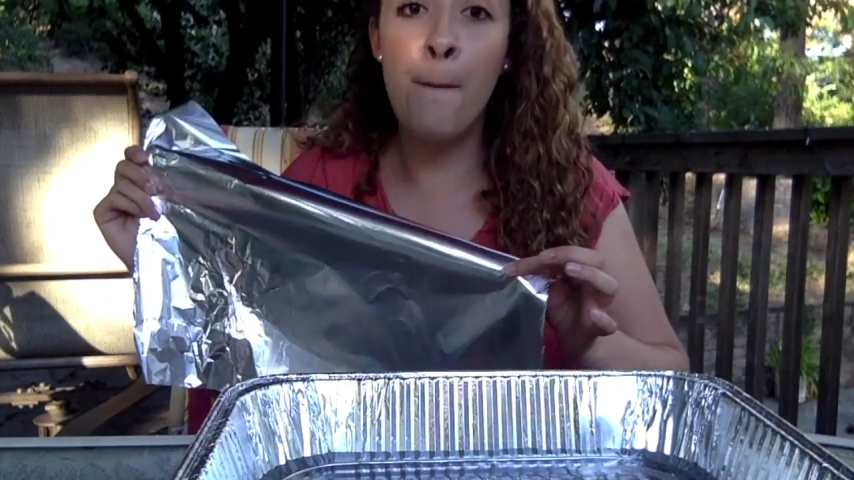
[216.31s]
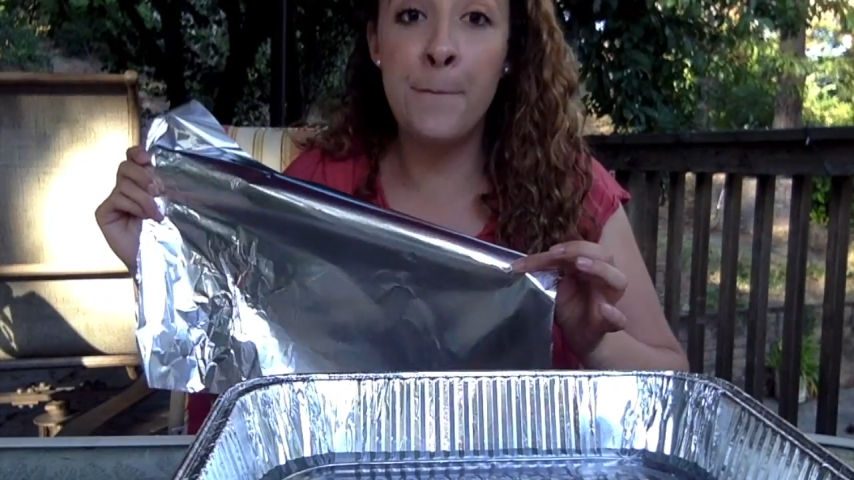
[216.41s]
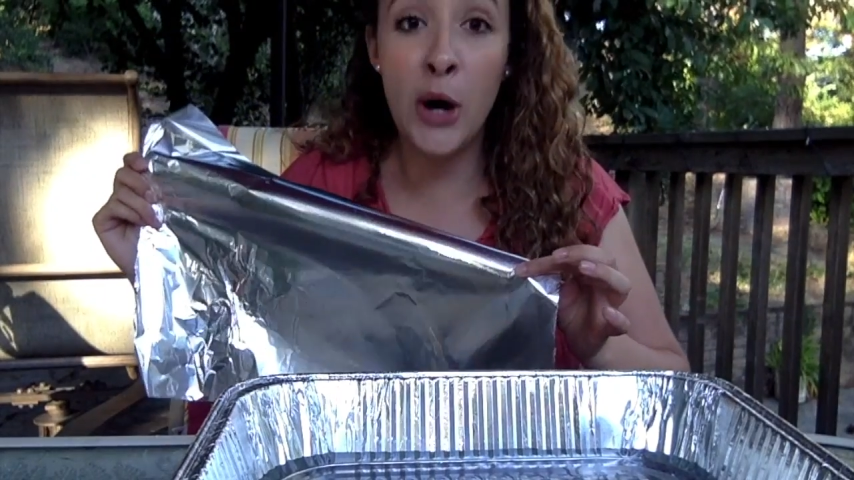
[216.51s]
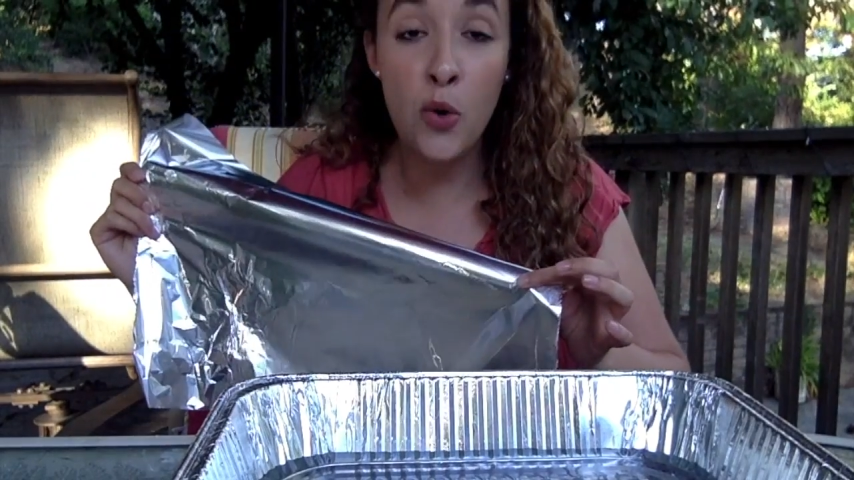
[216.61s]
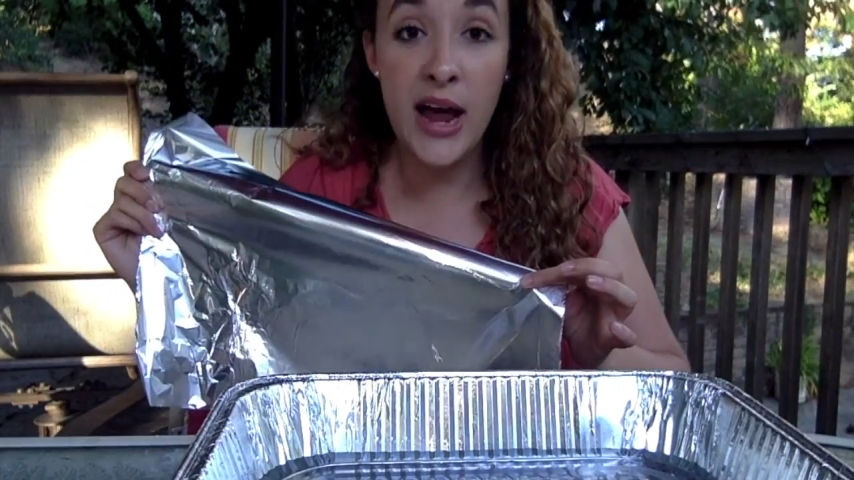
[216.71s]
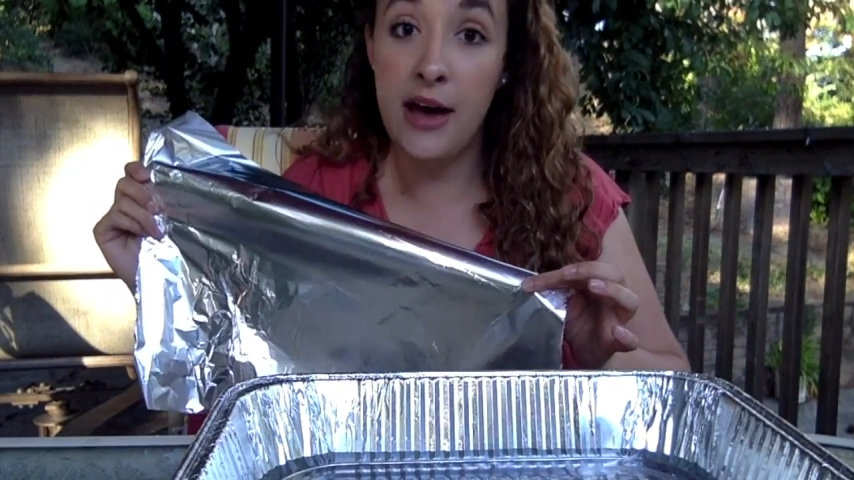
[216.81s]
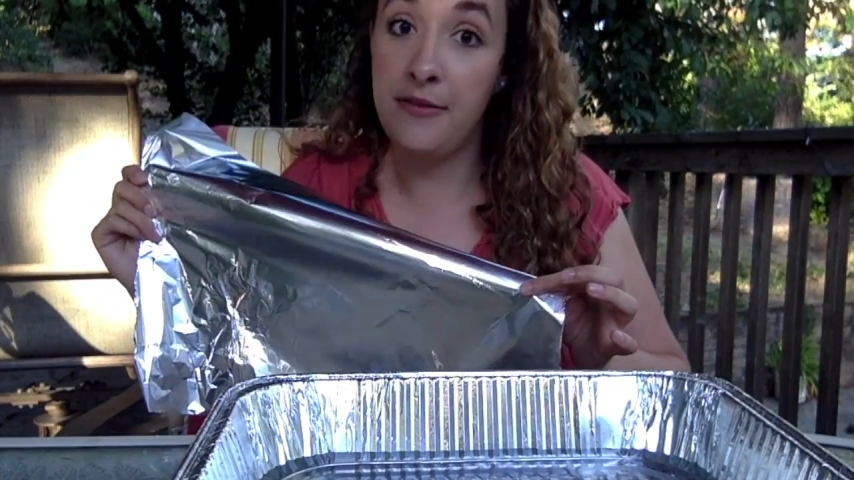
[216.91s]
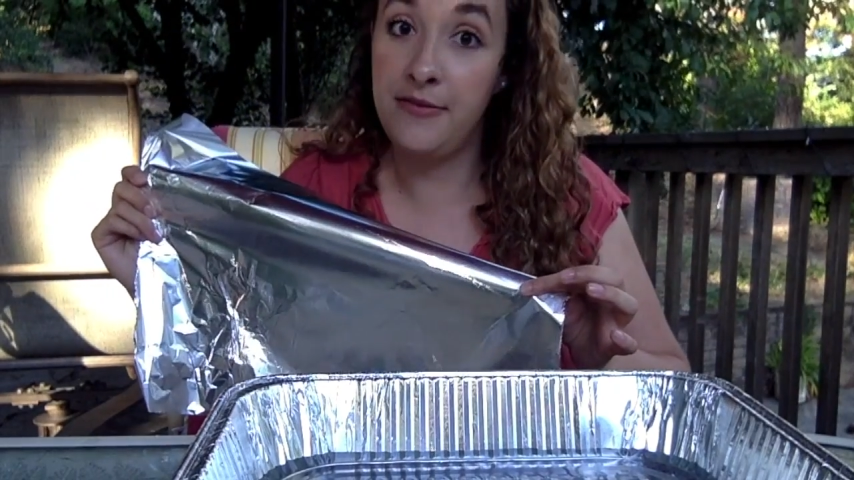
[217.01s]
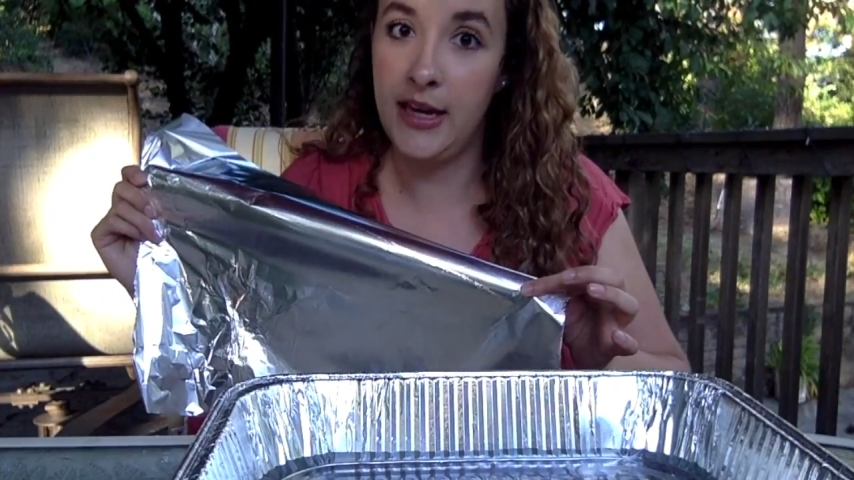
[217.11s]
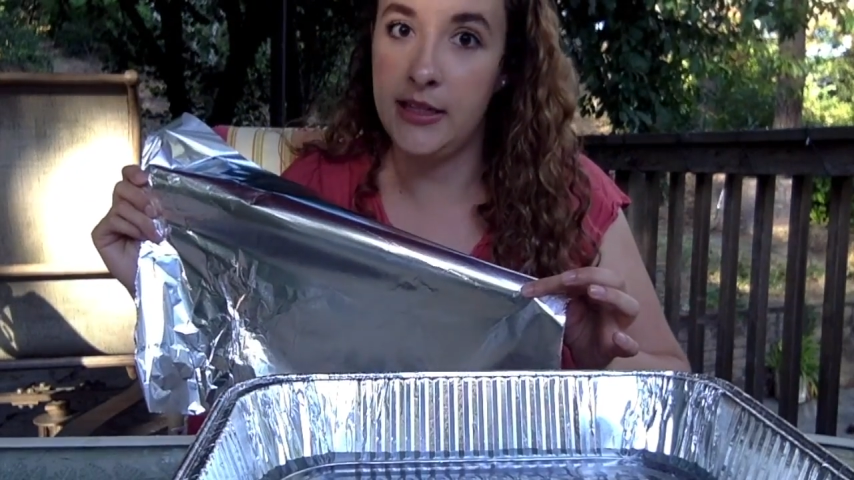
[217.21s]
boat out of
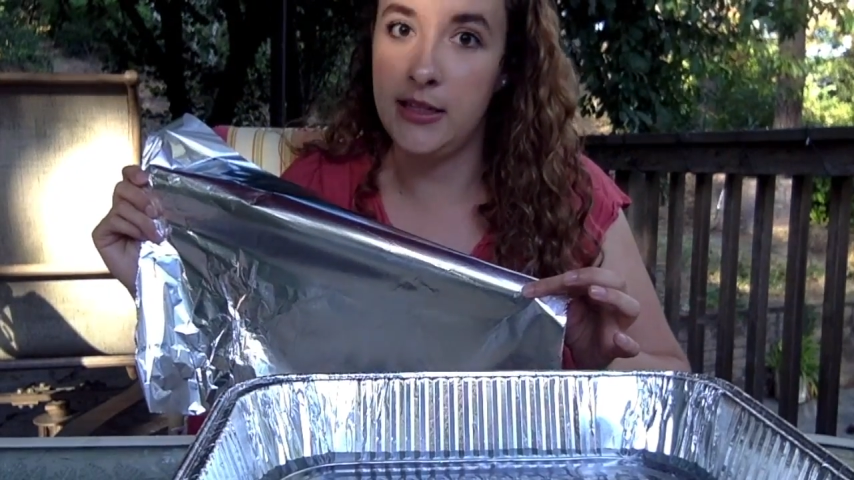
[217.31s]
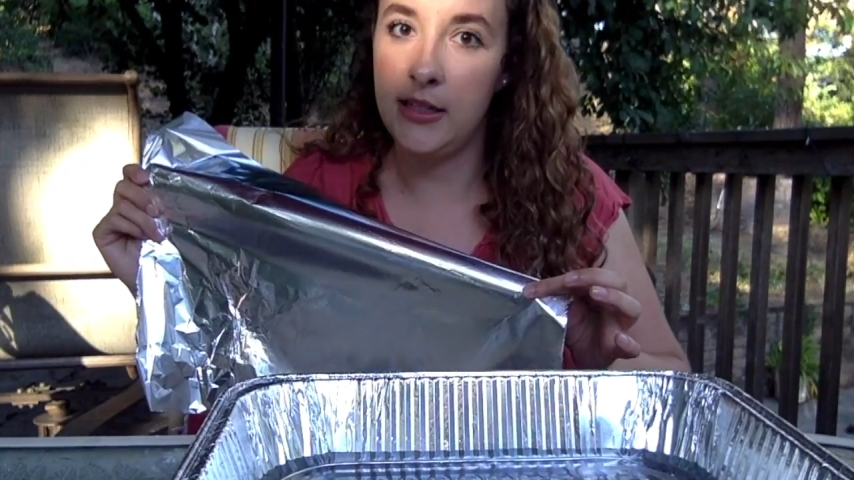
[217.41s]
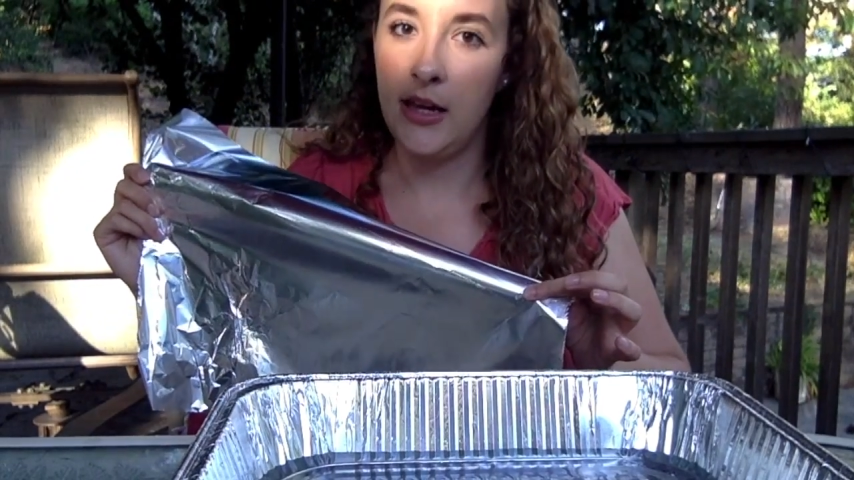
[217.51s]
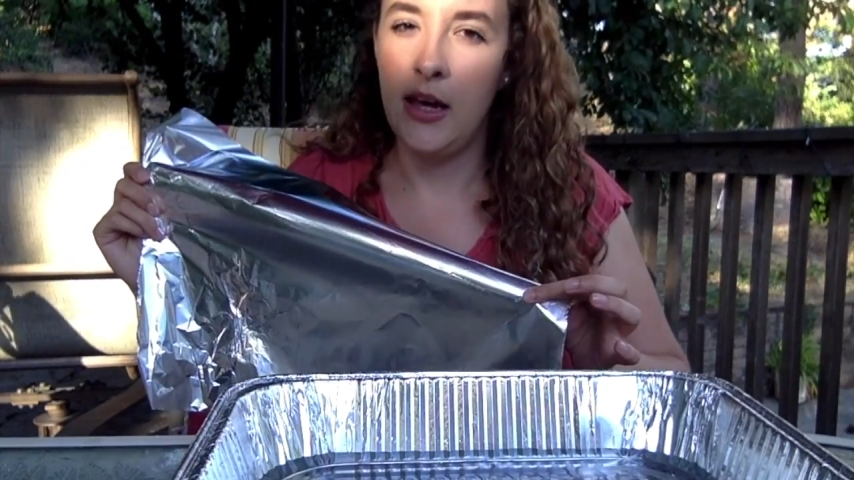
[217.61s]
this.